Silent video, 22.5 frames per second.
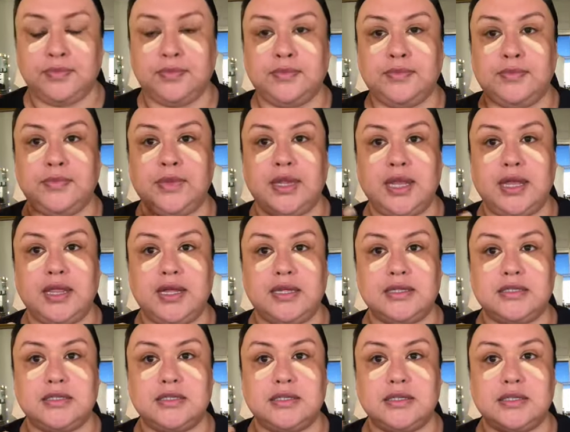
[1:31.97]
Yeah,
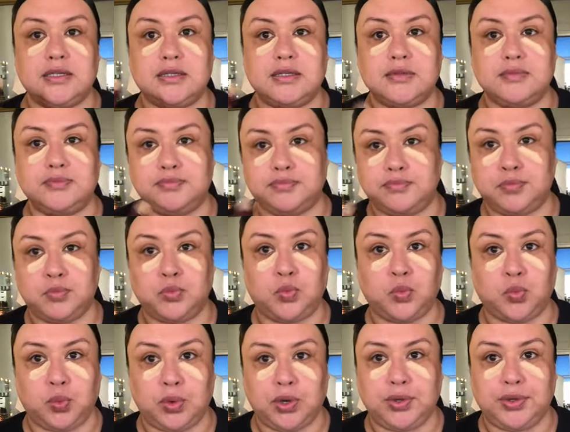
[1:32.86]
that's
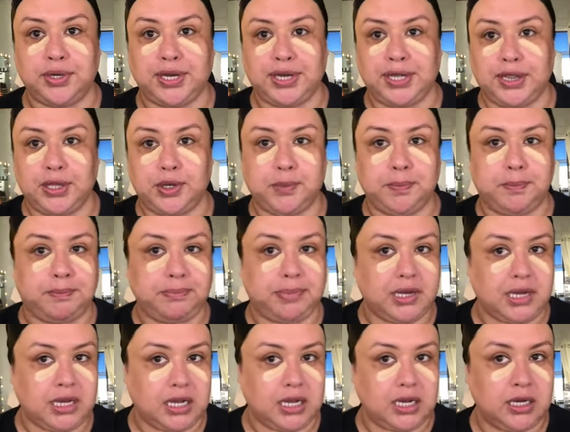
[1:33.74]
real yellow,
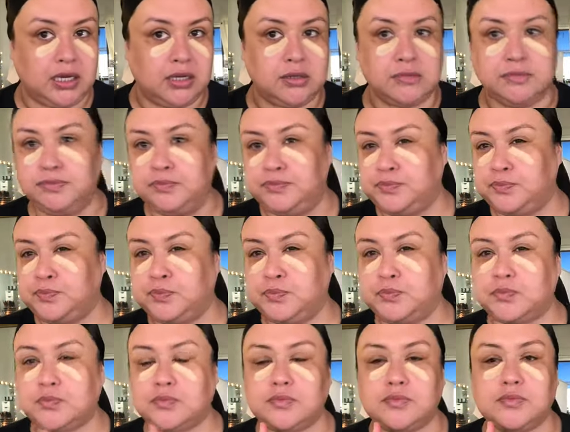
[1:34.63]
but
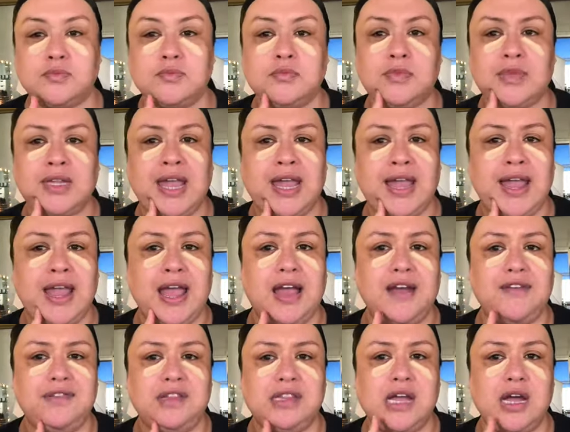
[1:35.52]
I
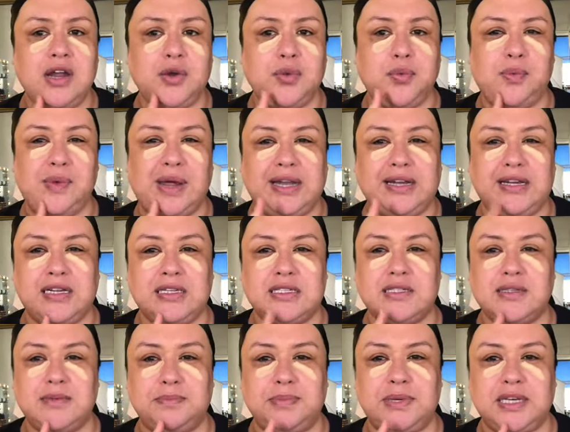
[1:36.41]
have a lot of redness
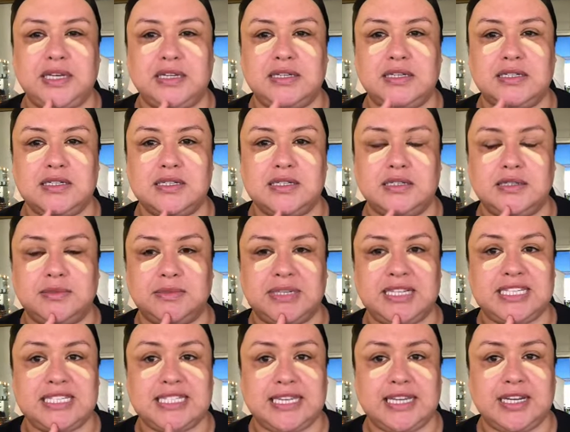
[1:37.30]
and pigments in my
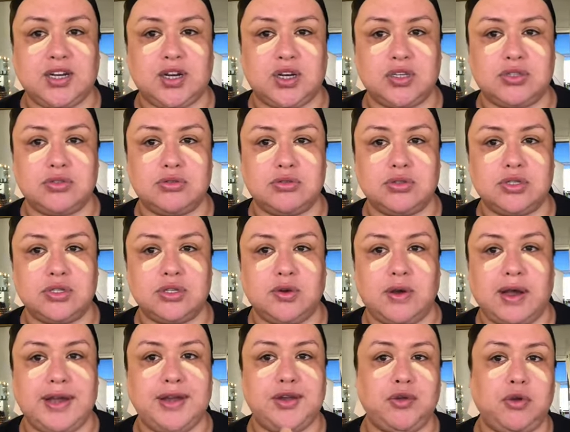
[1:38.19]
skin also, so
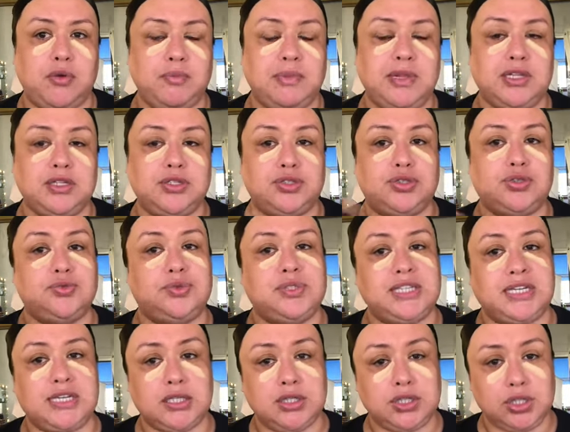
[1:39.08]
I normally do
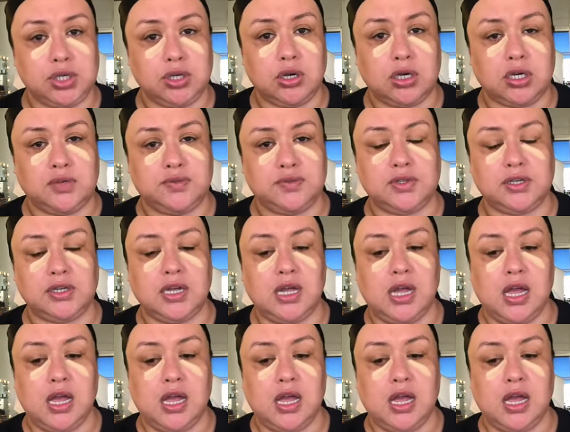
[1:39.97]
tend to go for